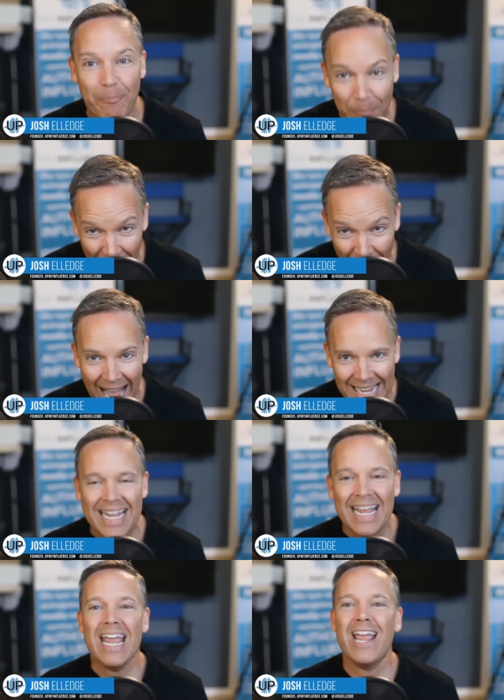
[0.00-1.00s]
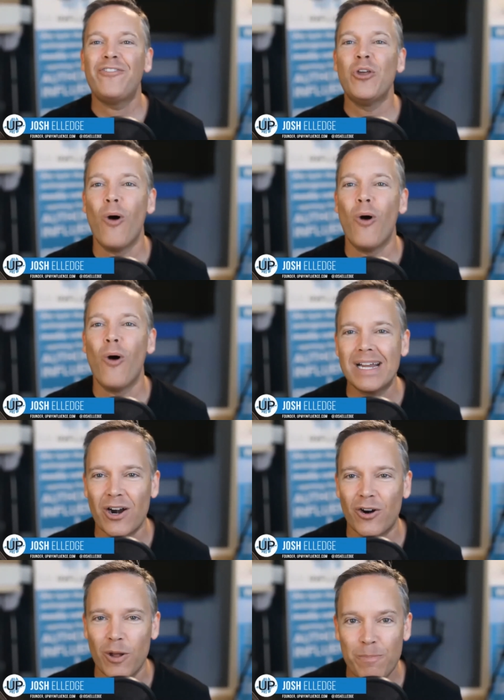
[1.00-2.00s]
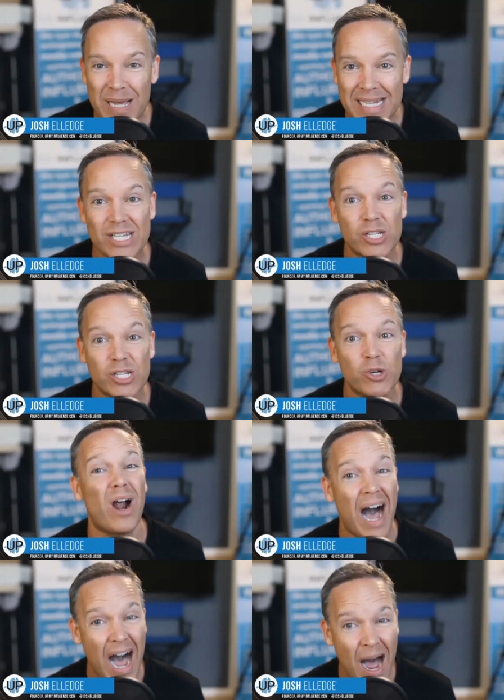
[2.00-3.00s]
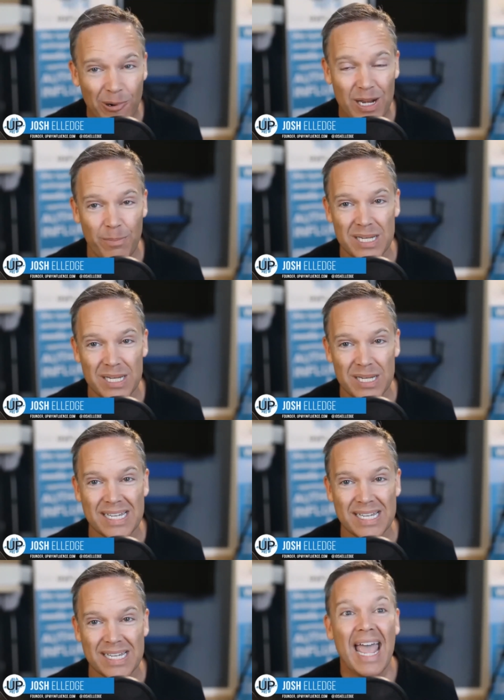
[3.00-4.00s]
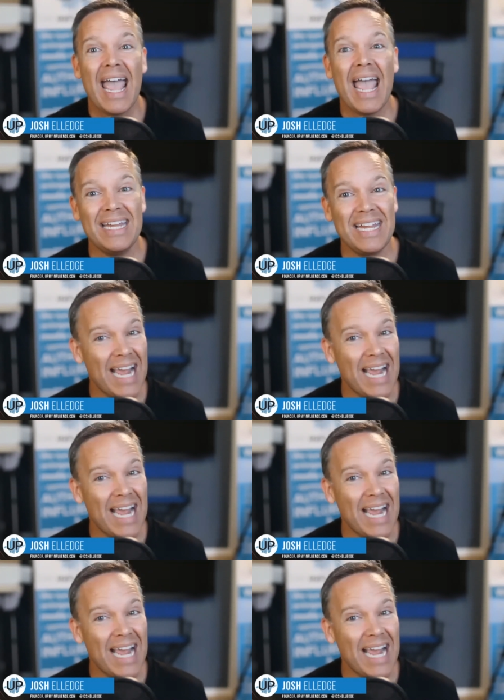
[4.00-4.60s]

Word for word: but if you want to start a business or operate a business and you